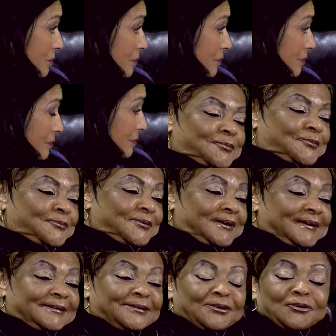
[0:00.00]
Oh,
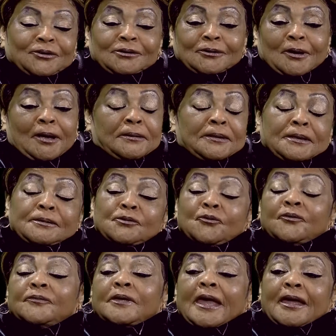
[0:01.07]
Maria,
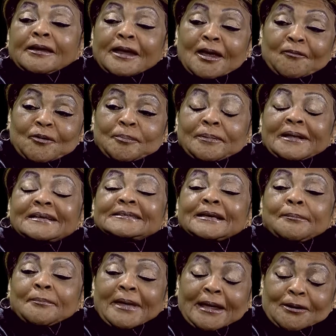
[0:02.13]
you're at every place
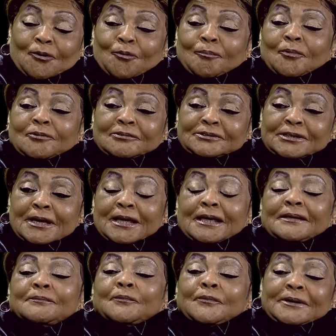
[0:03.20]
I'm at almost
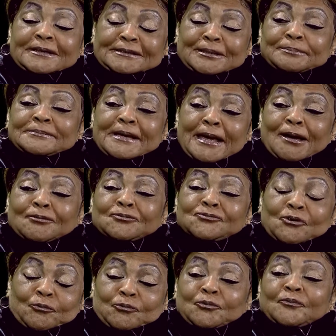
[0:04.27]
when it's uptown,
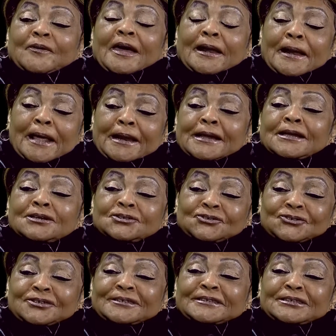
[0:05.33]
so you've got a lot of energy
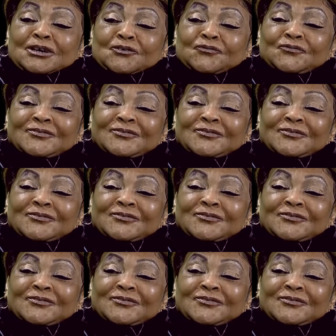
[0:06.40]
yourself.